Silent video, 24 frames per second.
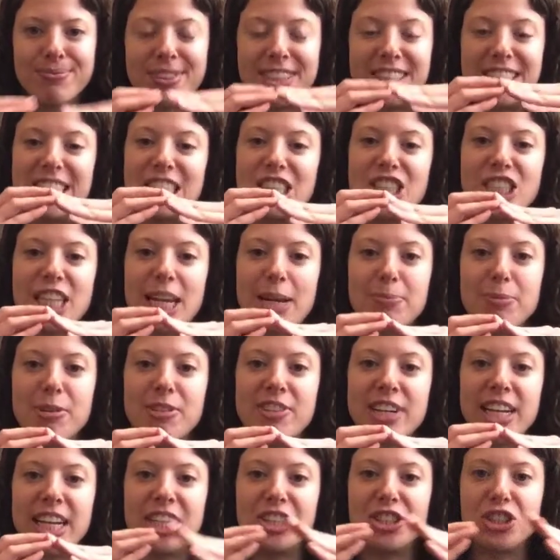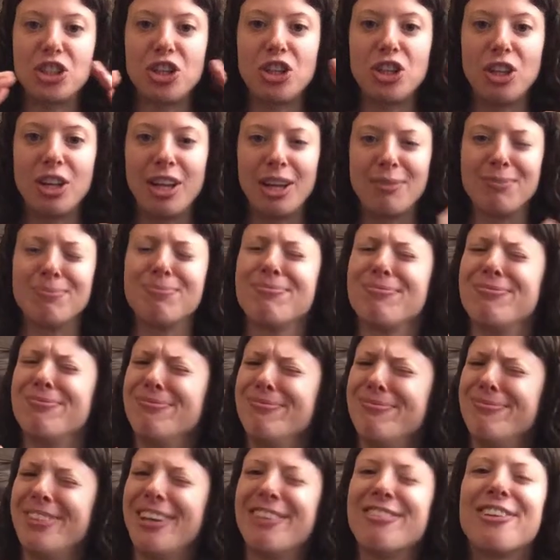It's the shape of an angel,
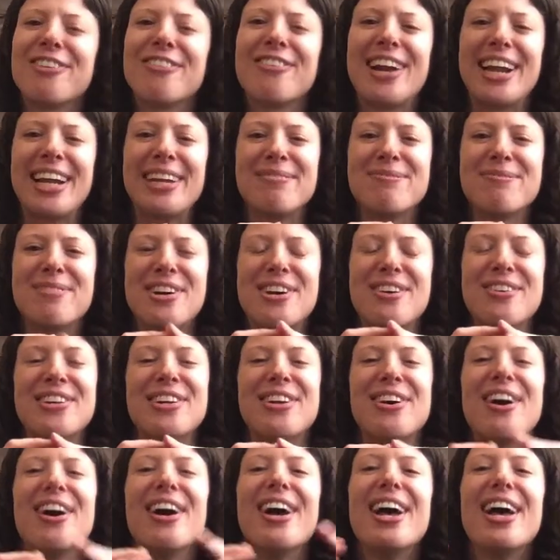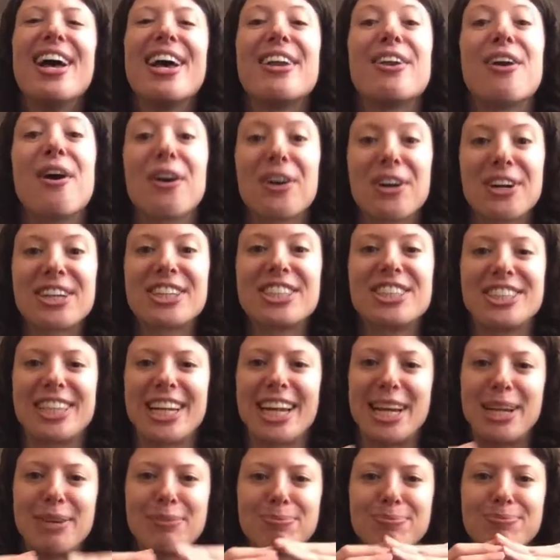of a rainbow, an arc
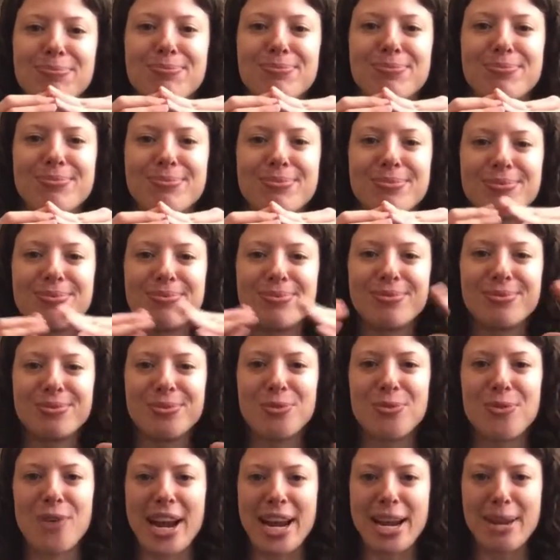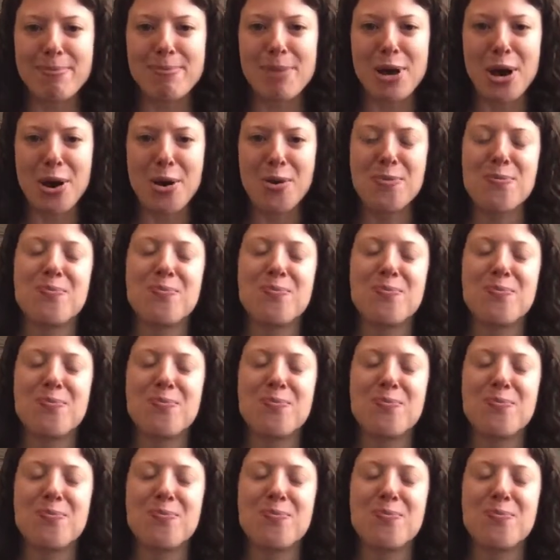shape. Rainbow.